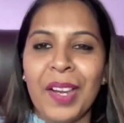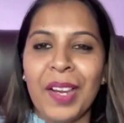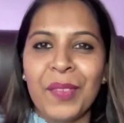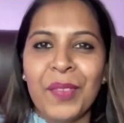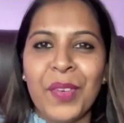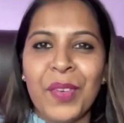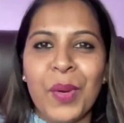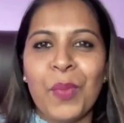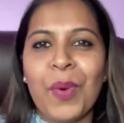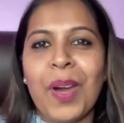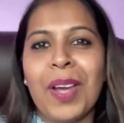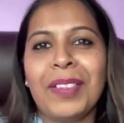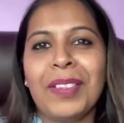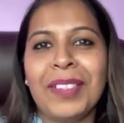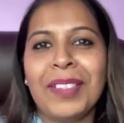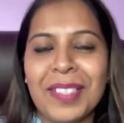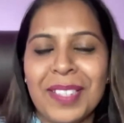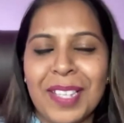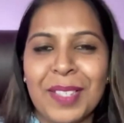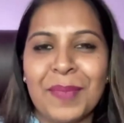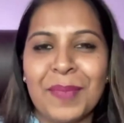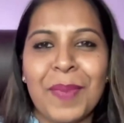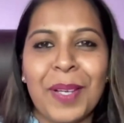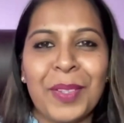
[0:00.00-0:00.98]
Hi everyone,
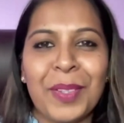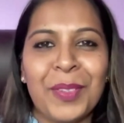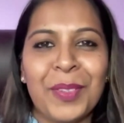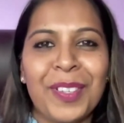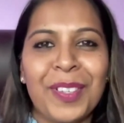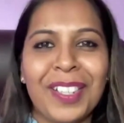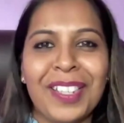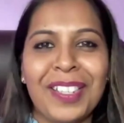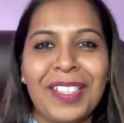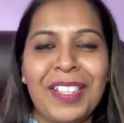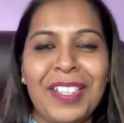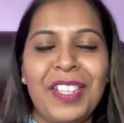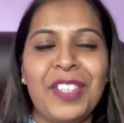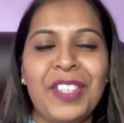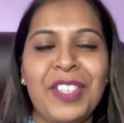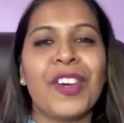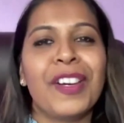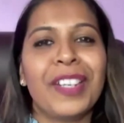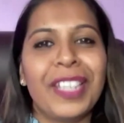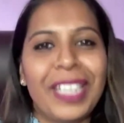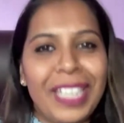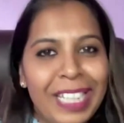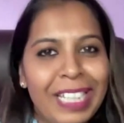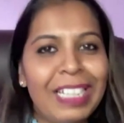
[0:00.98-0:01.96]
this is Madhura
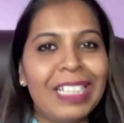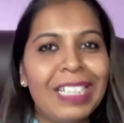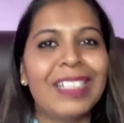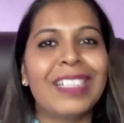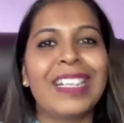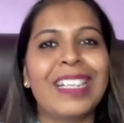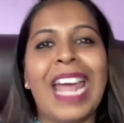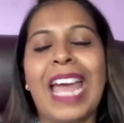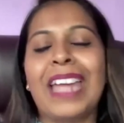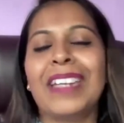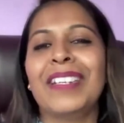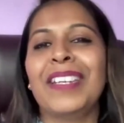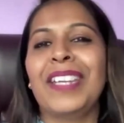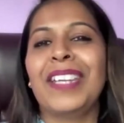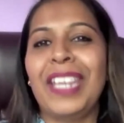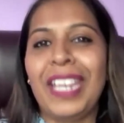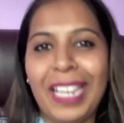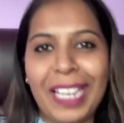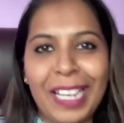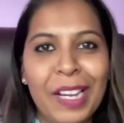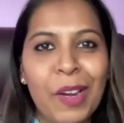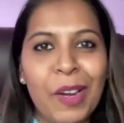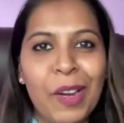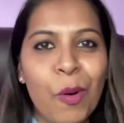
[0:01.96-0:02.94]
Girish, a healer and a
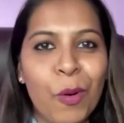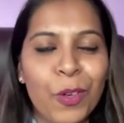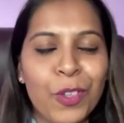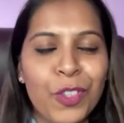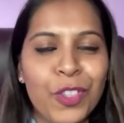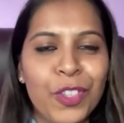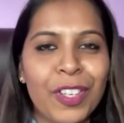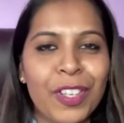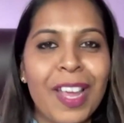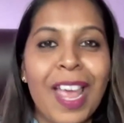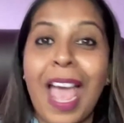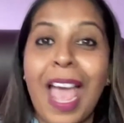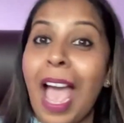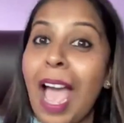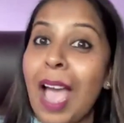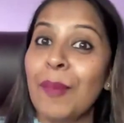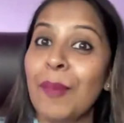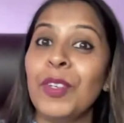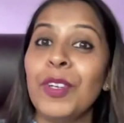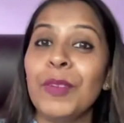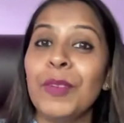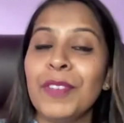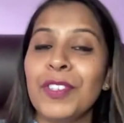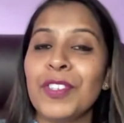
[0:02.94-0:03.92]
healing coach.
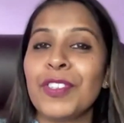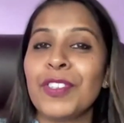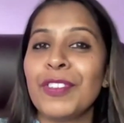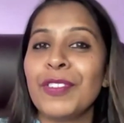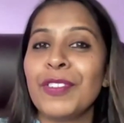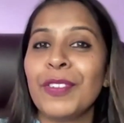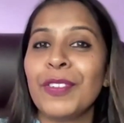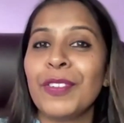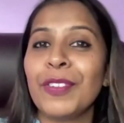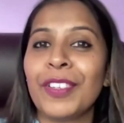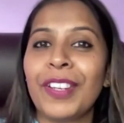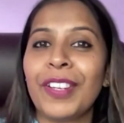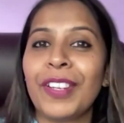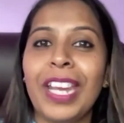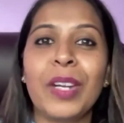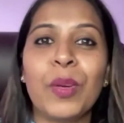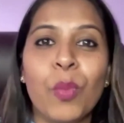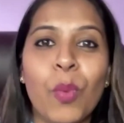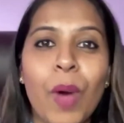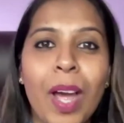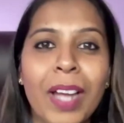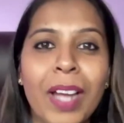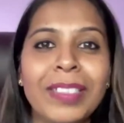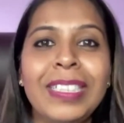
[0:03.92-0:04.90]
I'm on a mission to
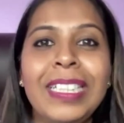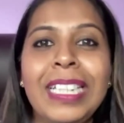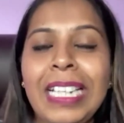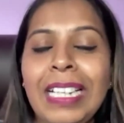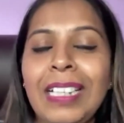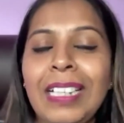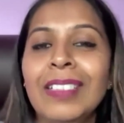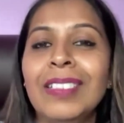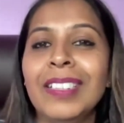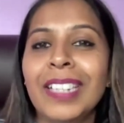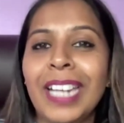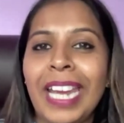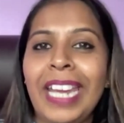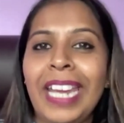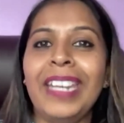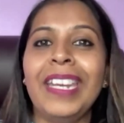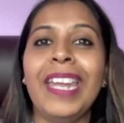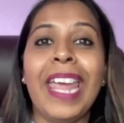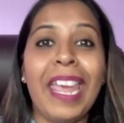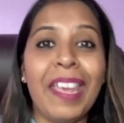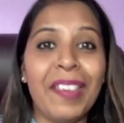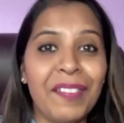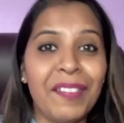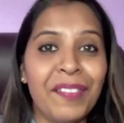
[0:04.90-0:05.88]
create one healer
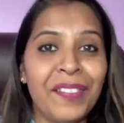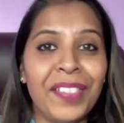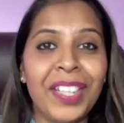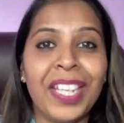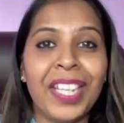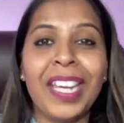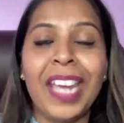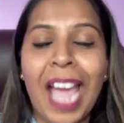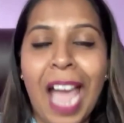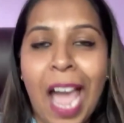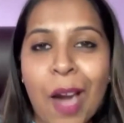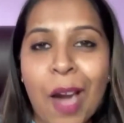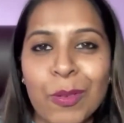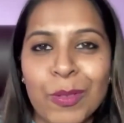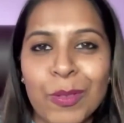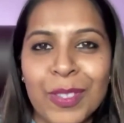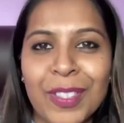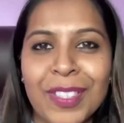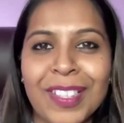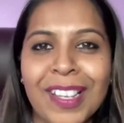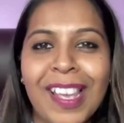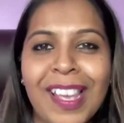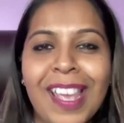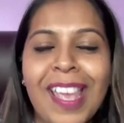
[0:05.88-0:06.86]
in every
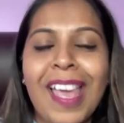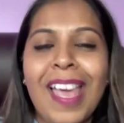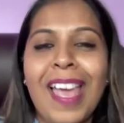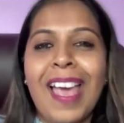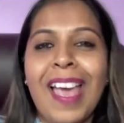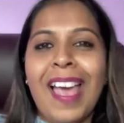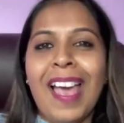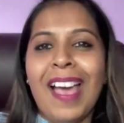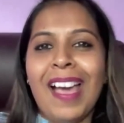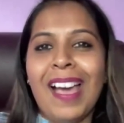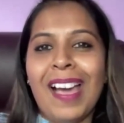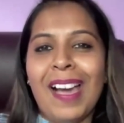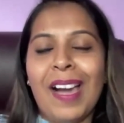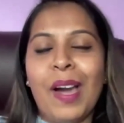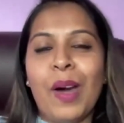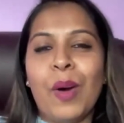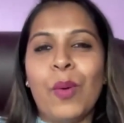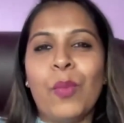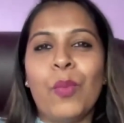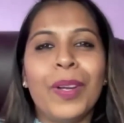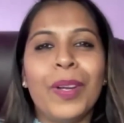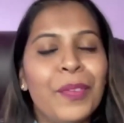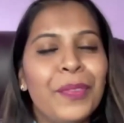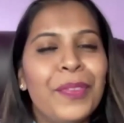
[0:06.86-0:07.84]
house.
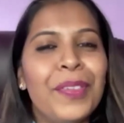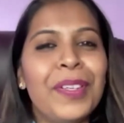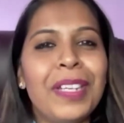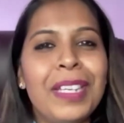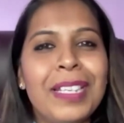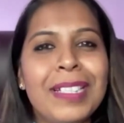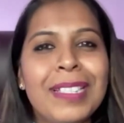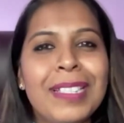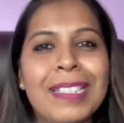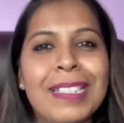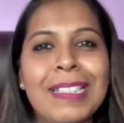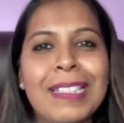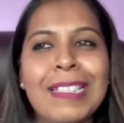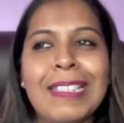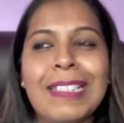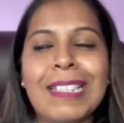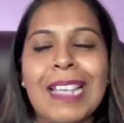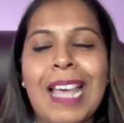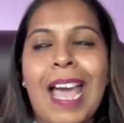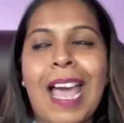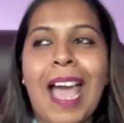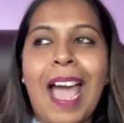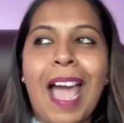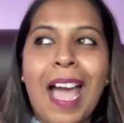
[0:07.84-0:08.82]
One of the
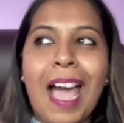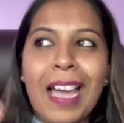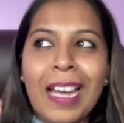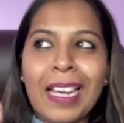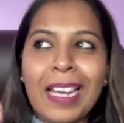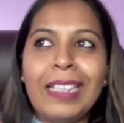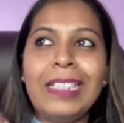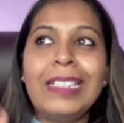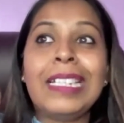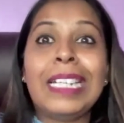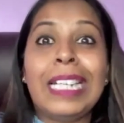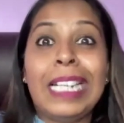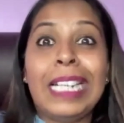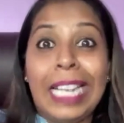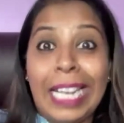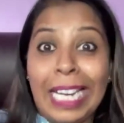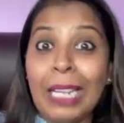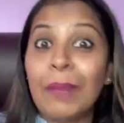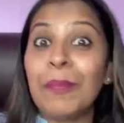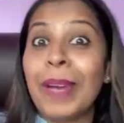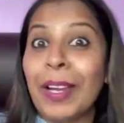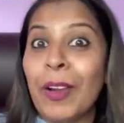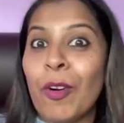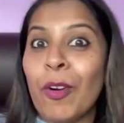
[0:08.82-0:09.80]
reasons I
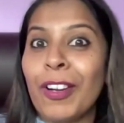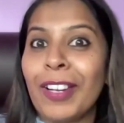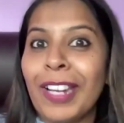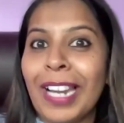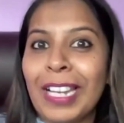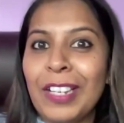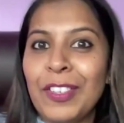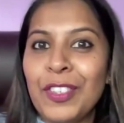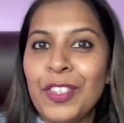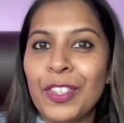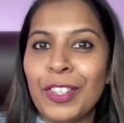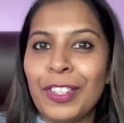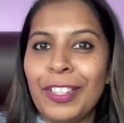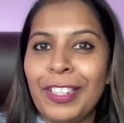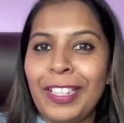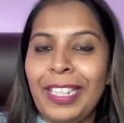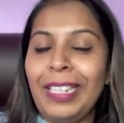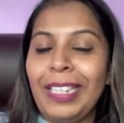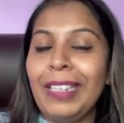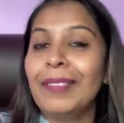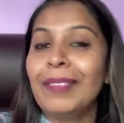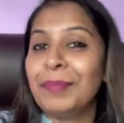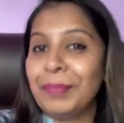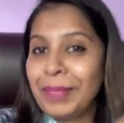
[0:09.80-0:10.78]
delayed my online
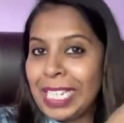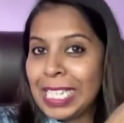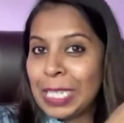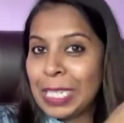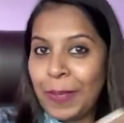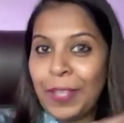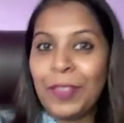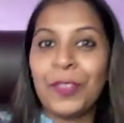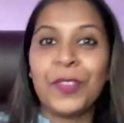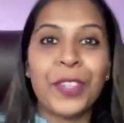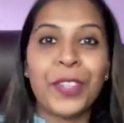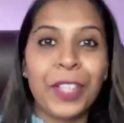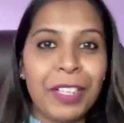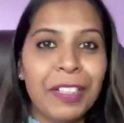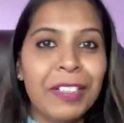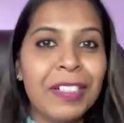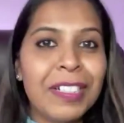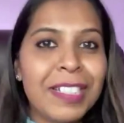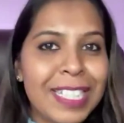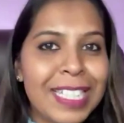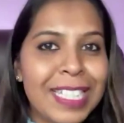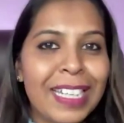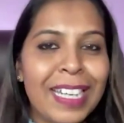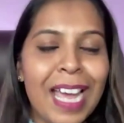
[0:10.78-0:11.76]
journey, it's been 3
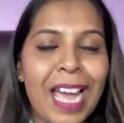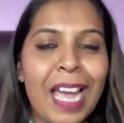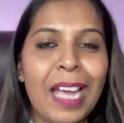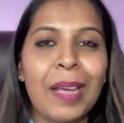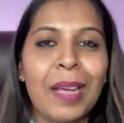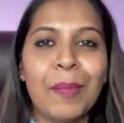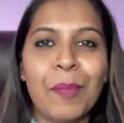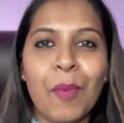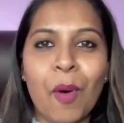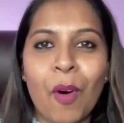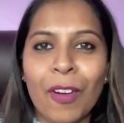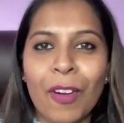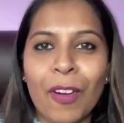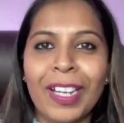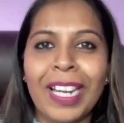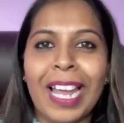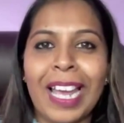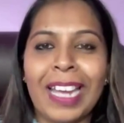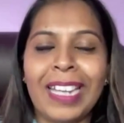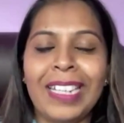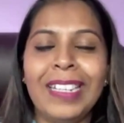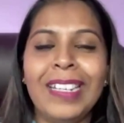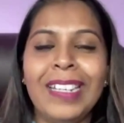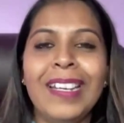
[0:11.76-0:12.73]
years that I am
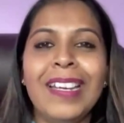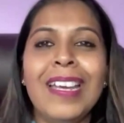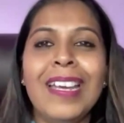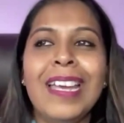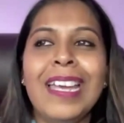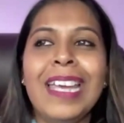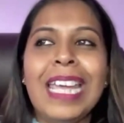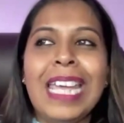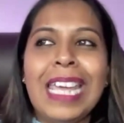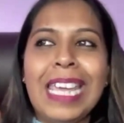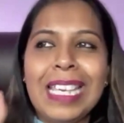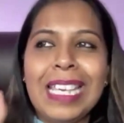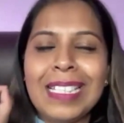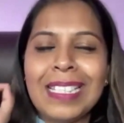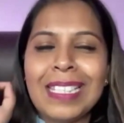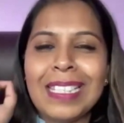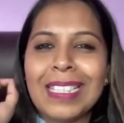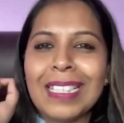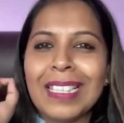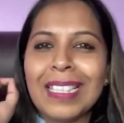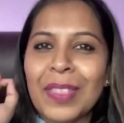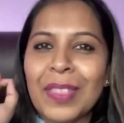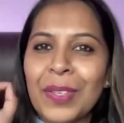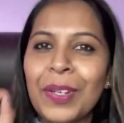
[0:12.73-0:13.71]
online,
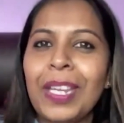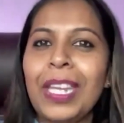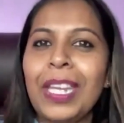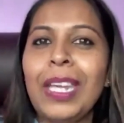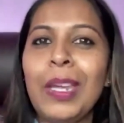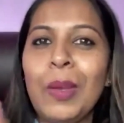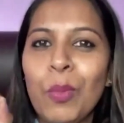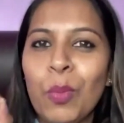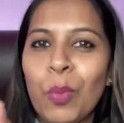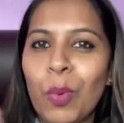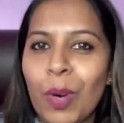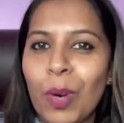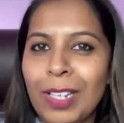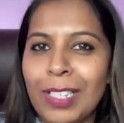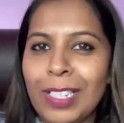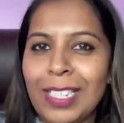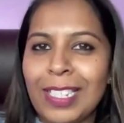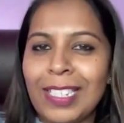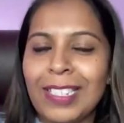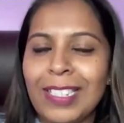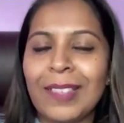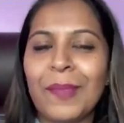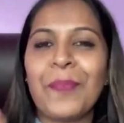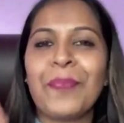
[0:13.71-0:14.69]
is three
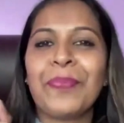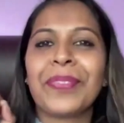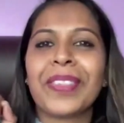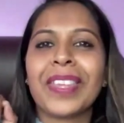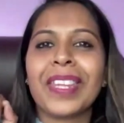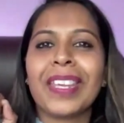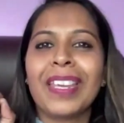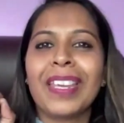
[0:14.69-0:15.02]
words,